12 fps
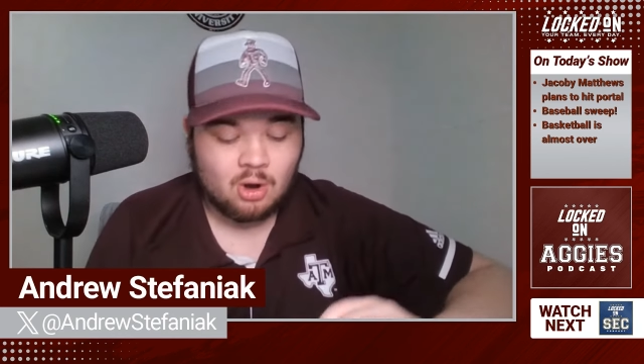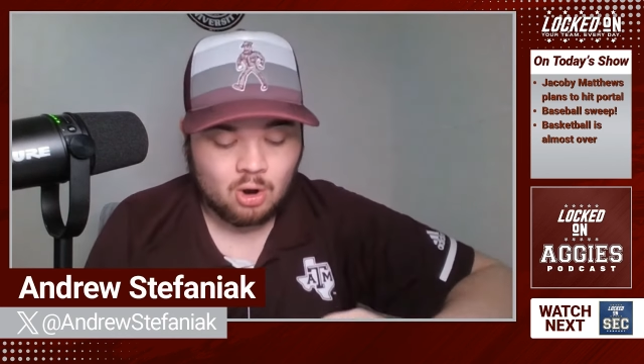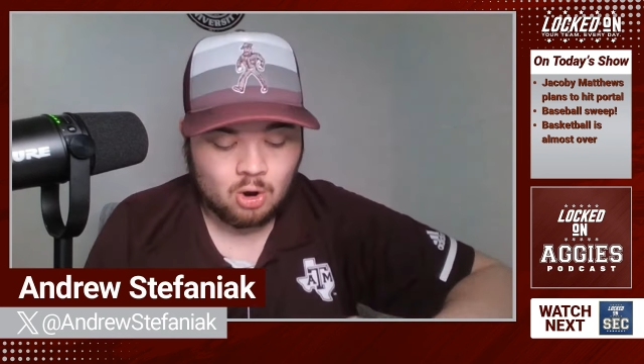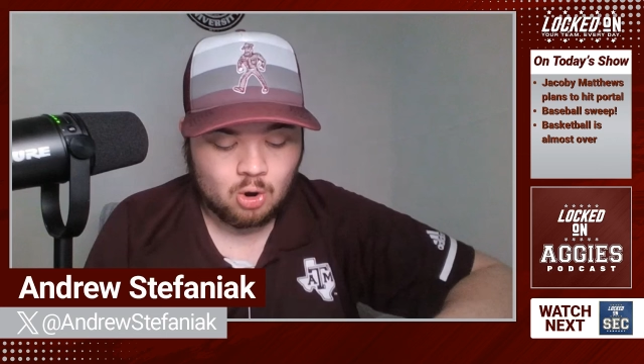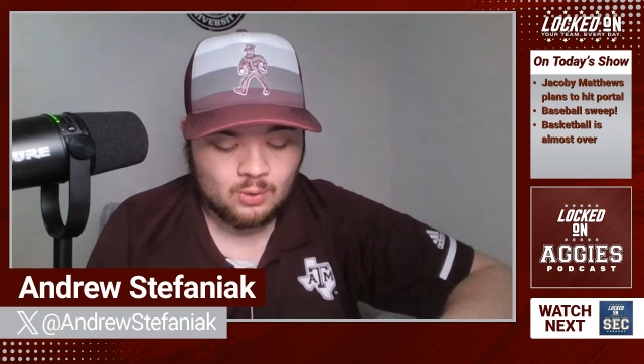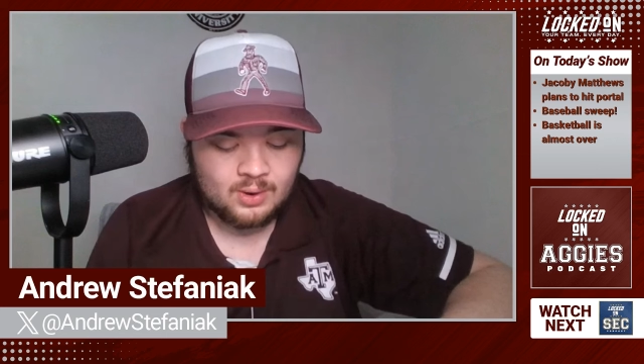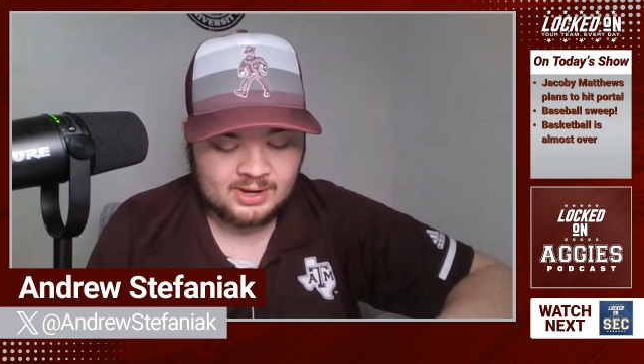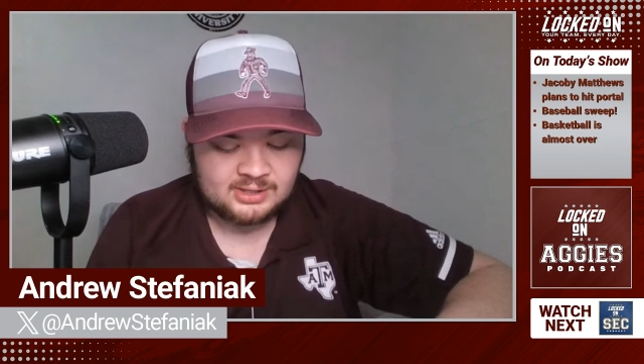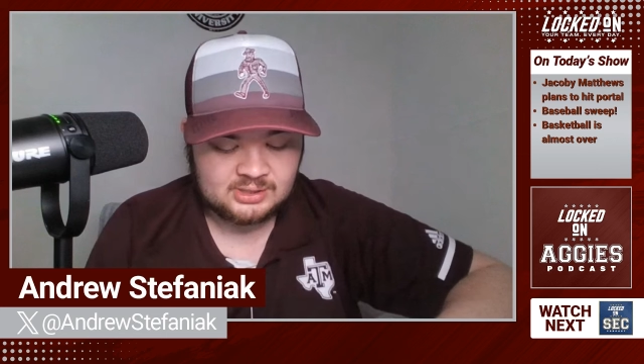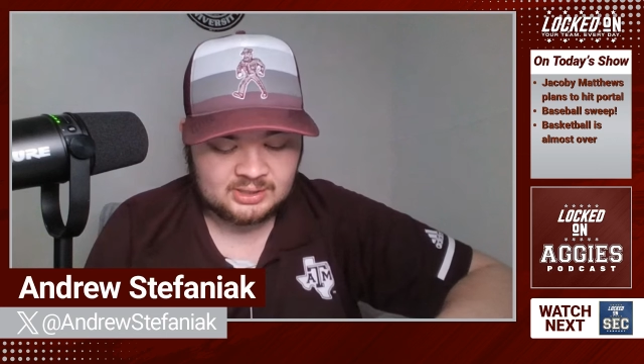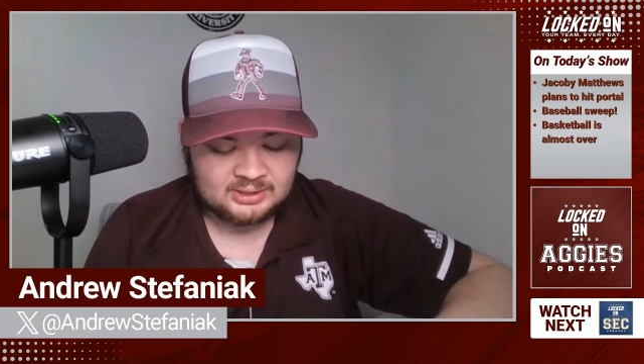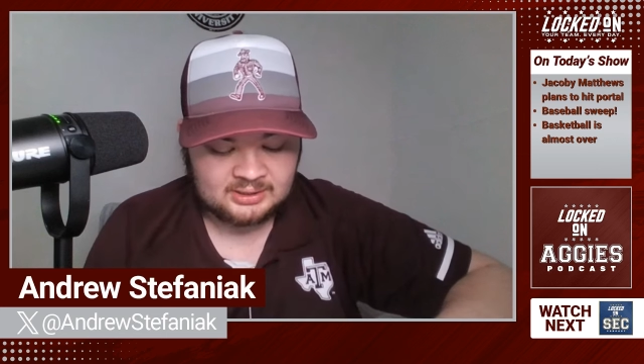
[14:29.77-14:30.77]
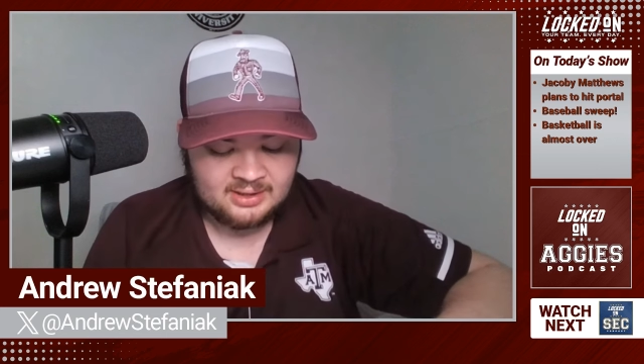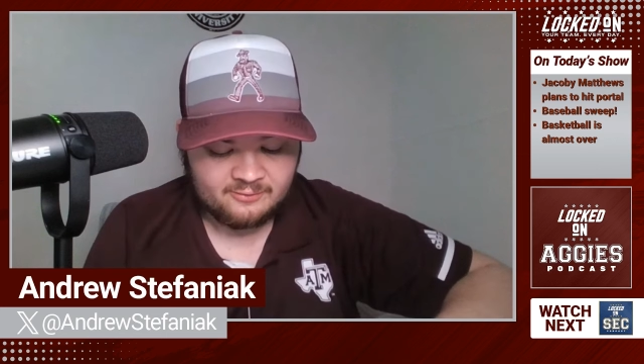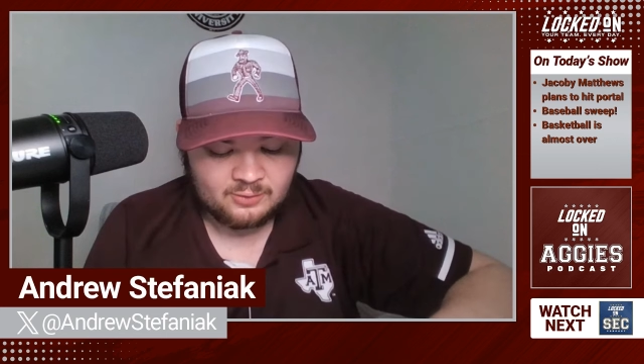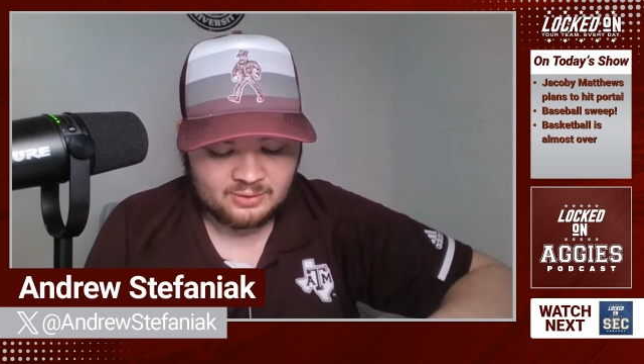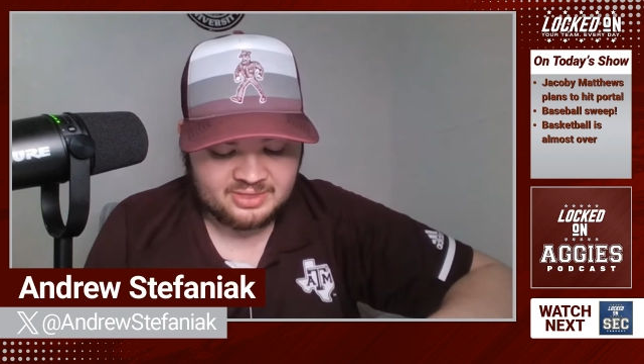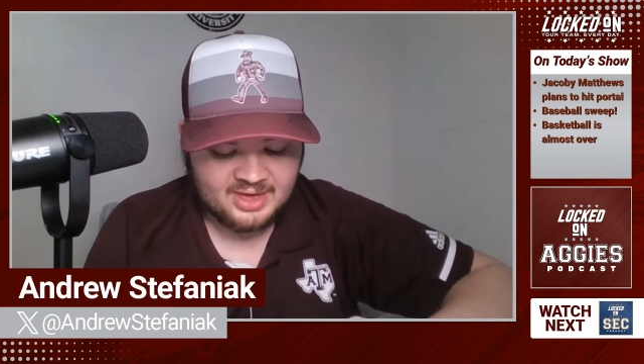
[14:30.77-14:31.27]
always
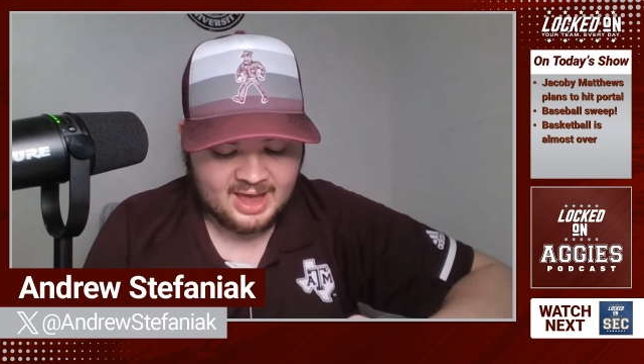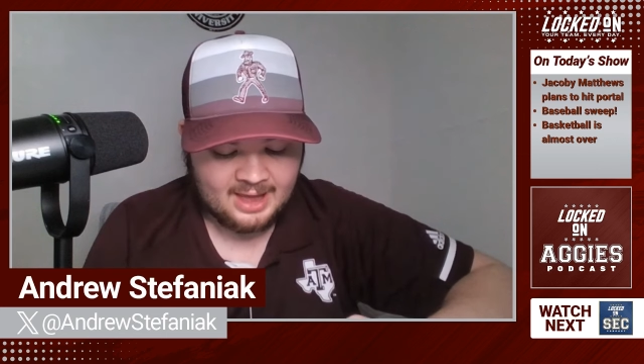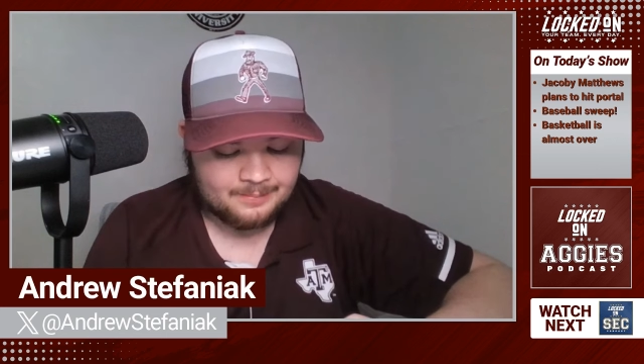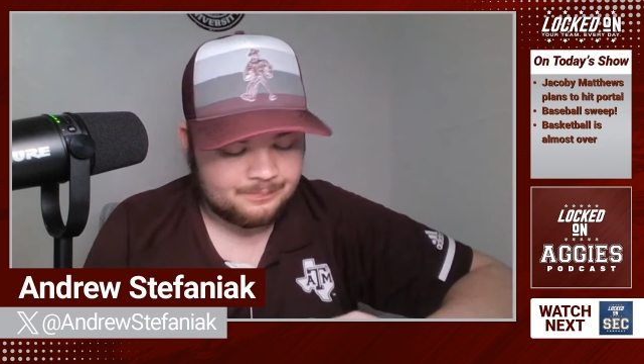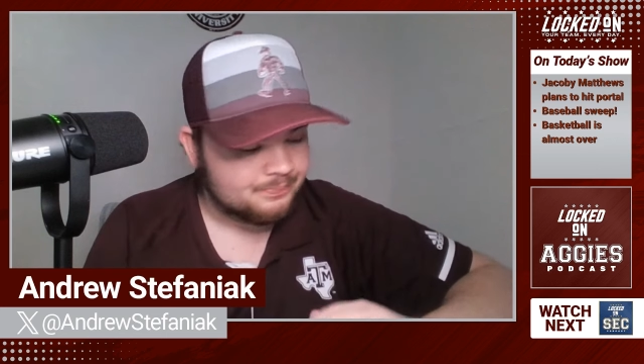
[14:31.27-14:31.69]
live with that.